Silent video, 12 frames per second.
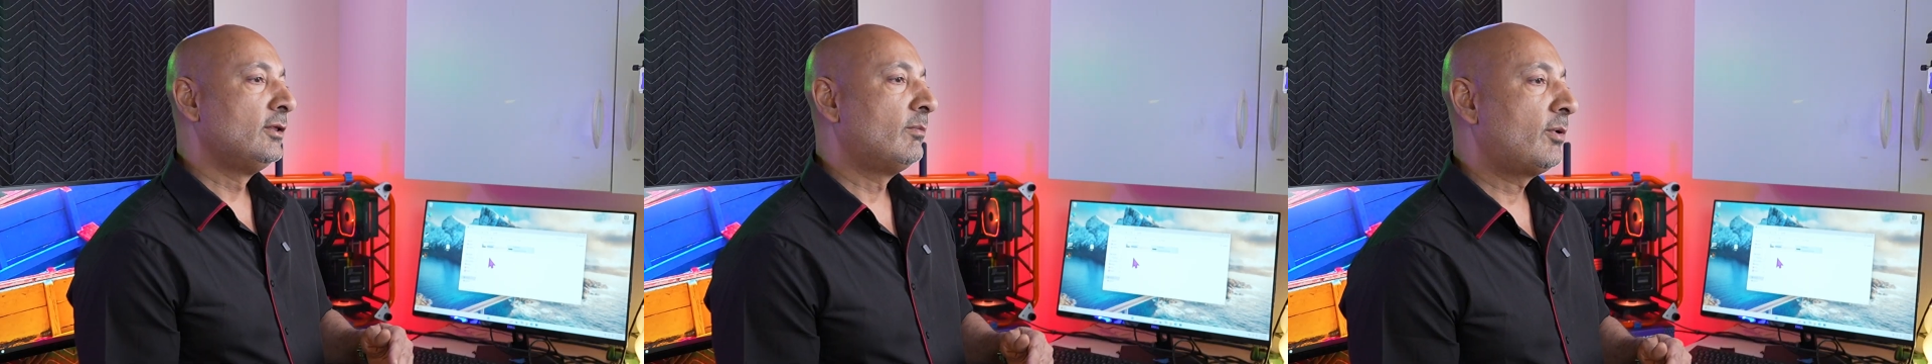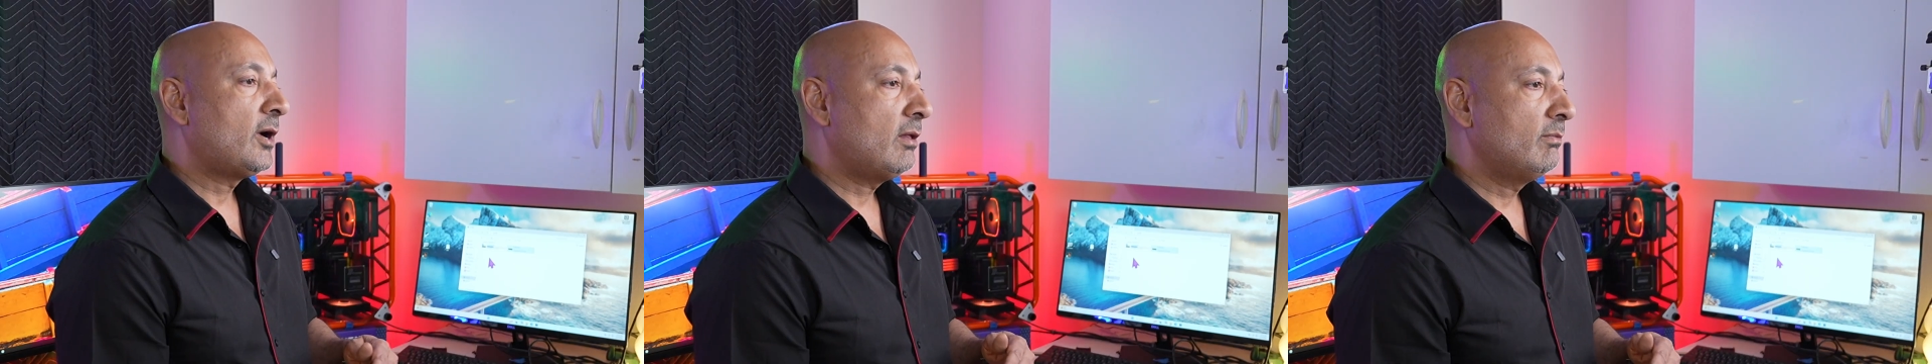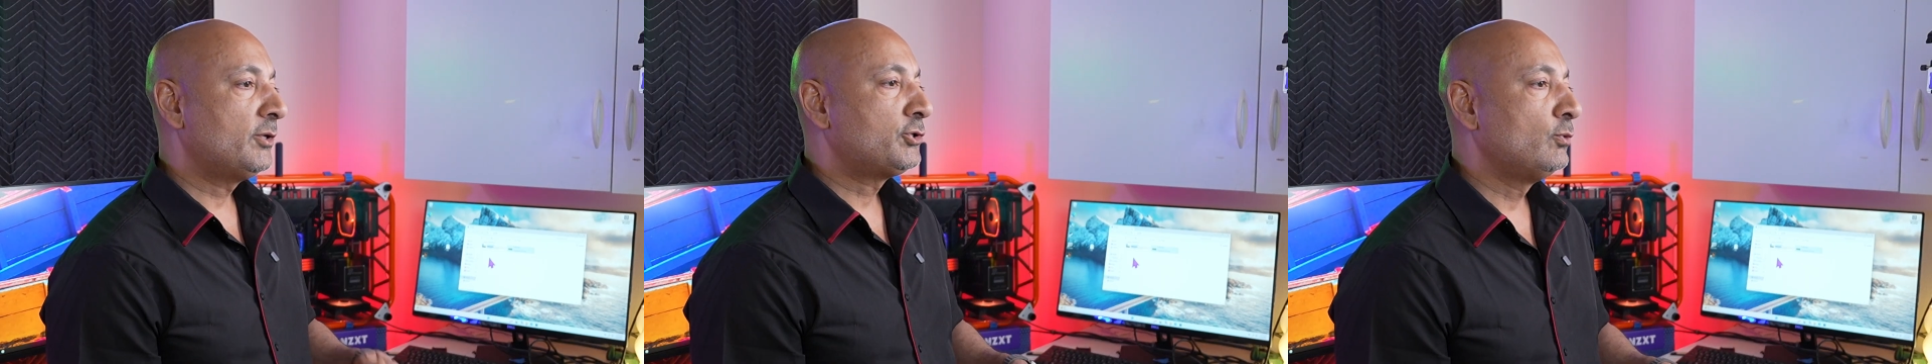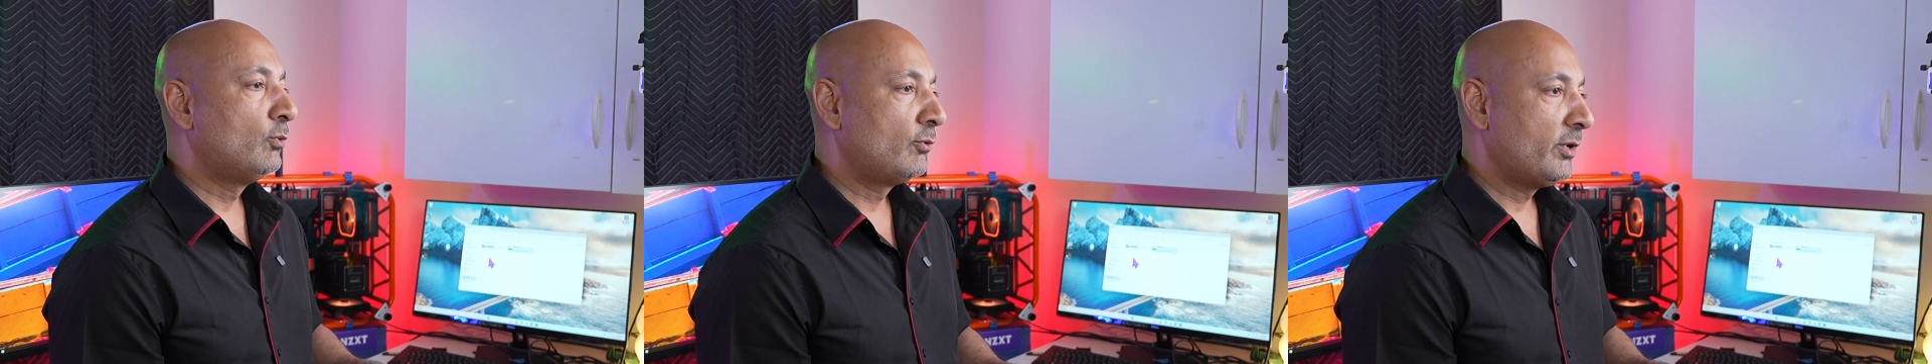The problem
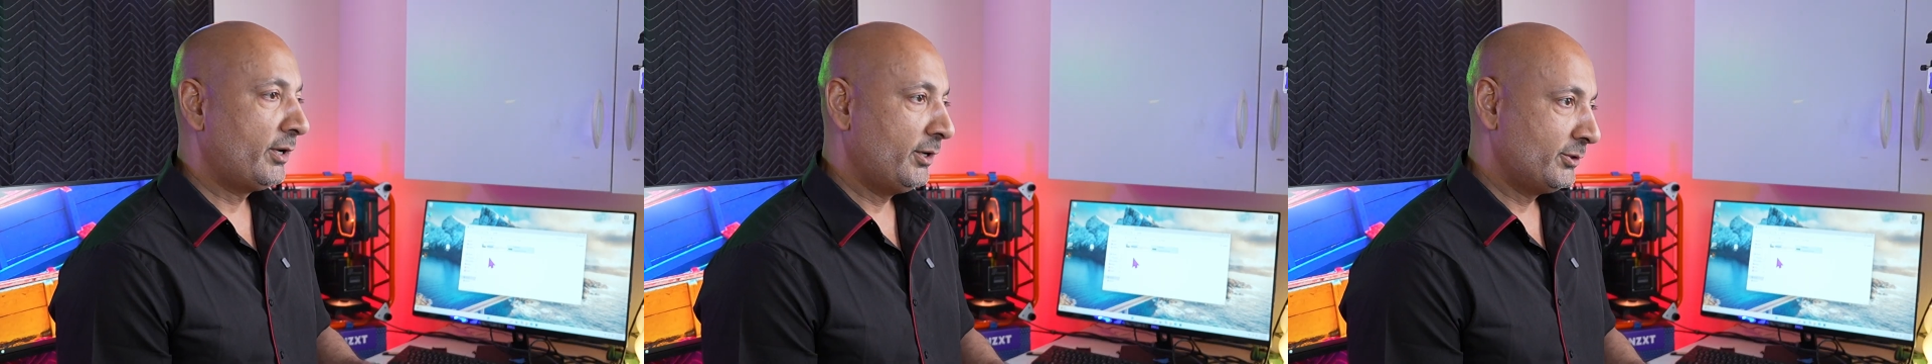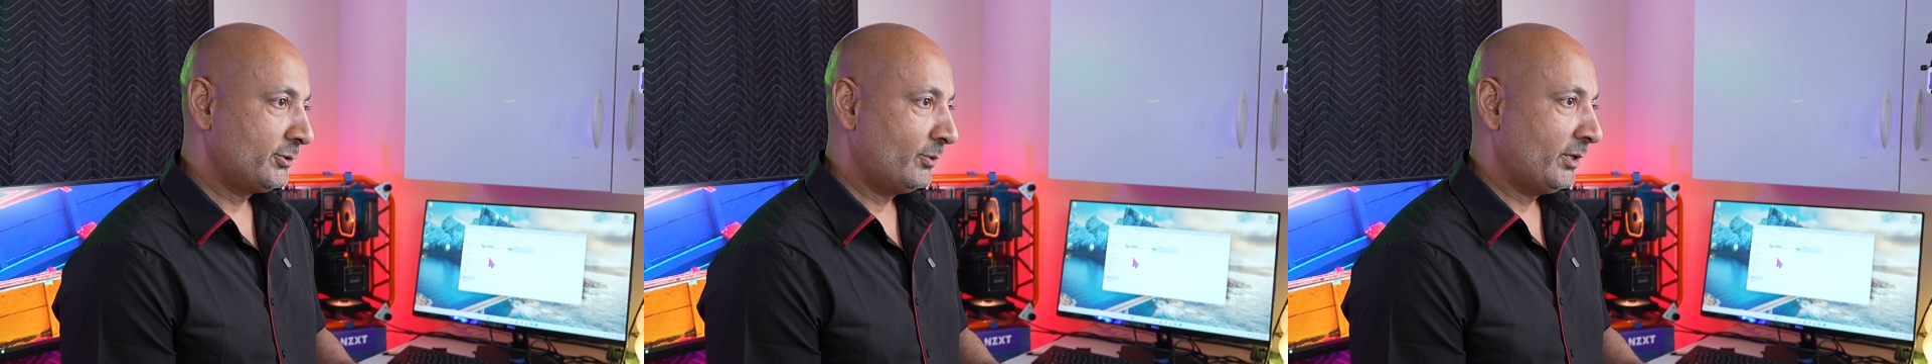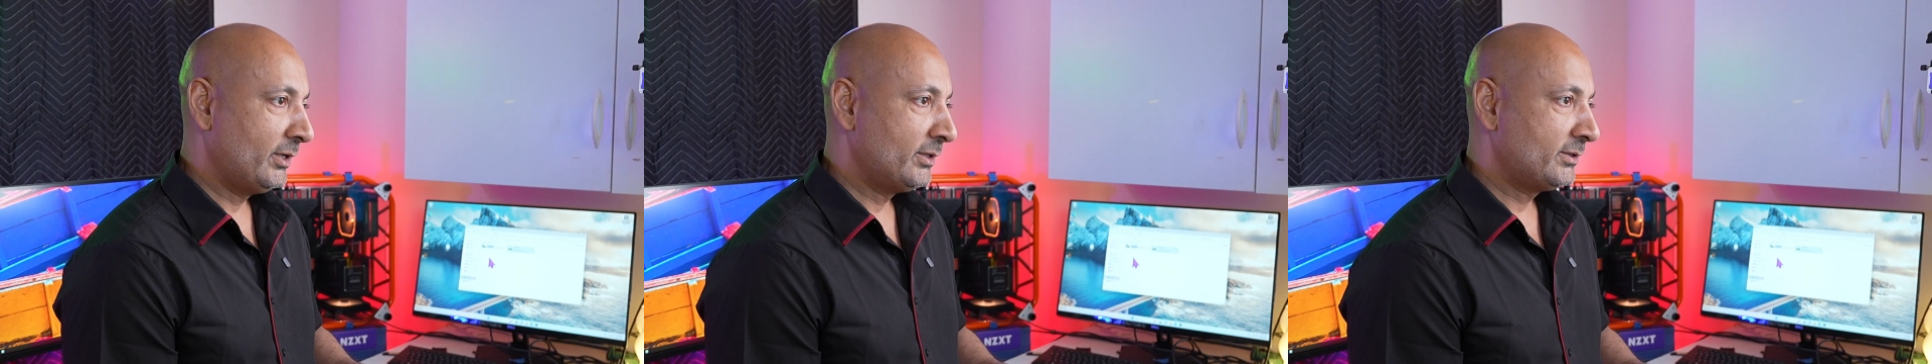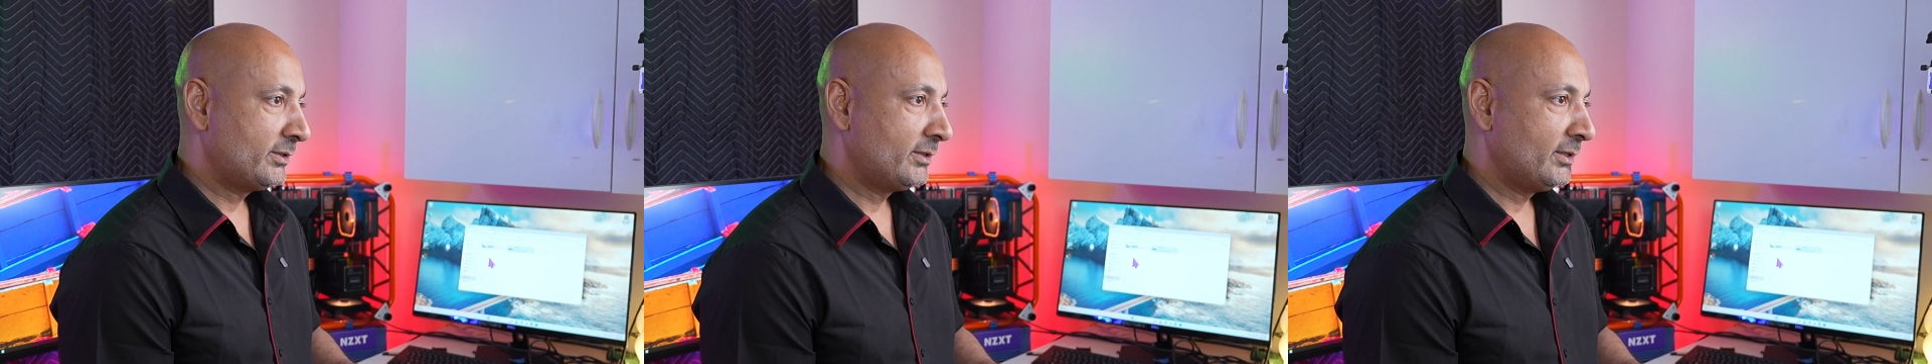that you will run into
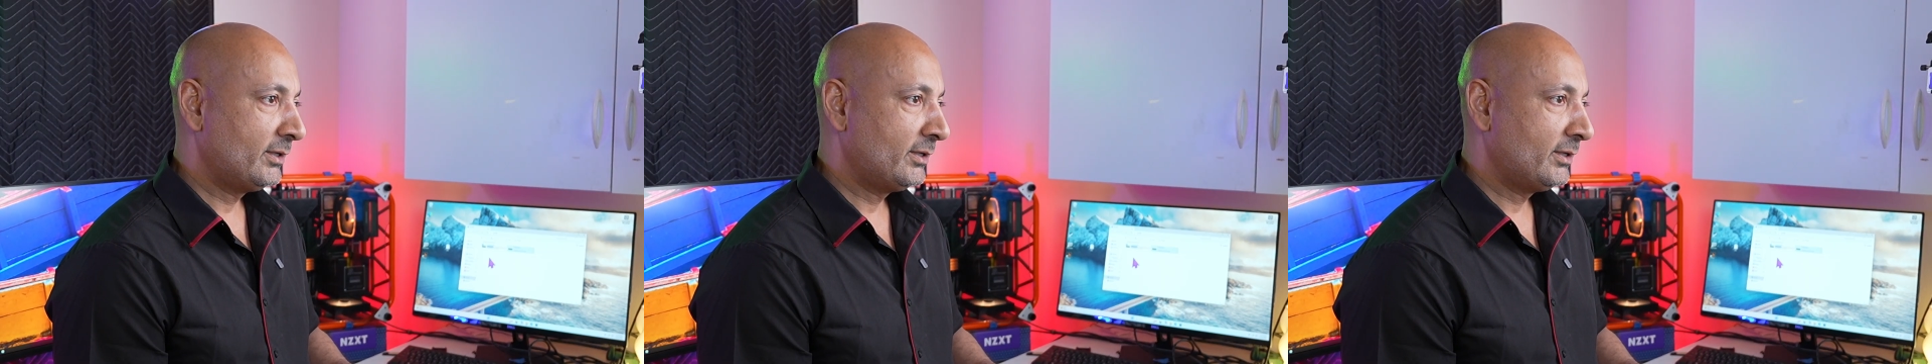is,